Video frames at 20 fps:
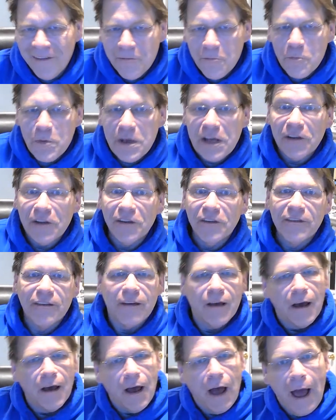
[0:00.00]
Beatles,
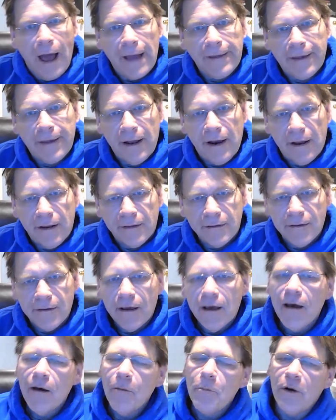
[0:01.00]
I get it,
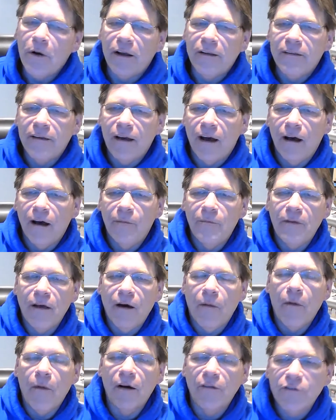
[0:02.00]
but
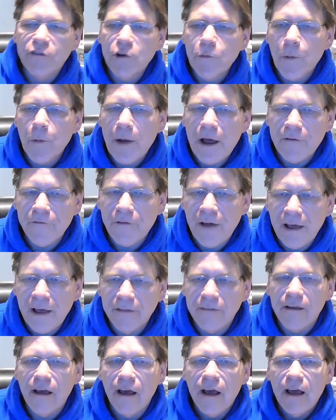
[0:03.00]
among Superman
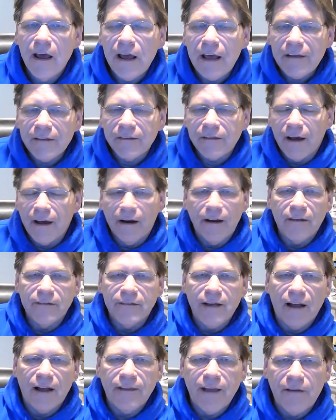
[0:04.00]
fans, his cut is
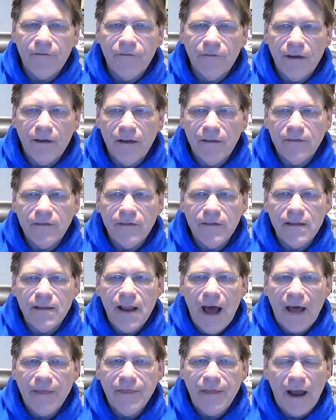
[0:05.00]
not that.
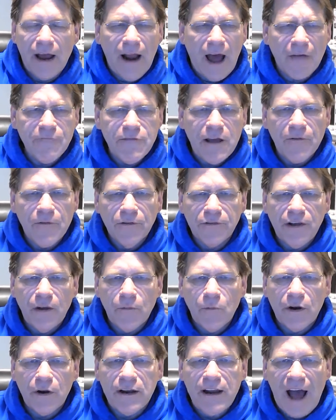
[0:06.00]
Not that. I've never seen
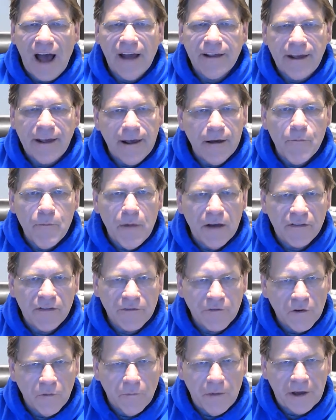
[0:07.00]
one knock him as a
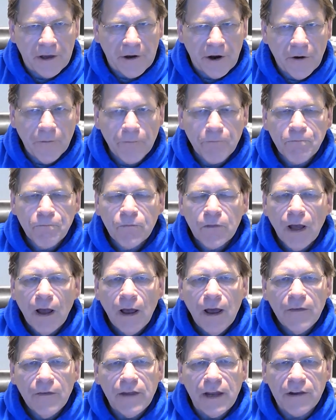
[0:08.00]
filmmaker.
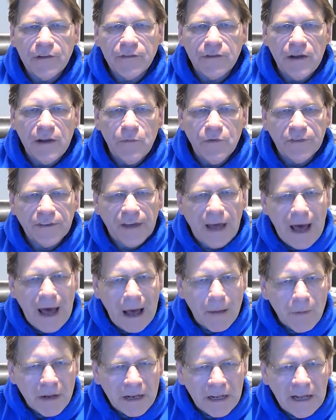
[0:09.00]
He was
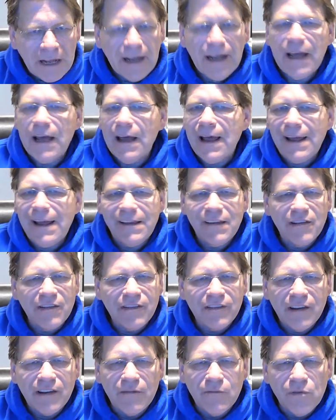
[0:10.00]
comedy. It
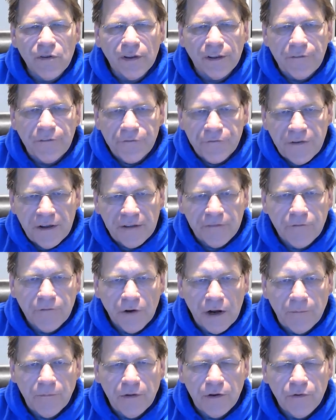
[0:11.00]
just didn't really fit for
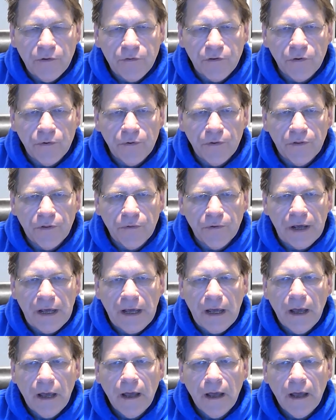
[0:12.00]
him to do 2 and 3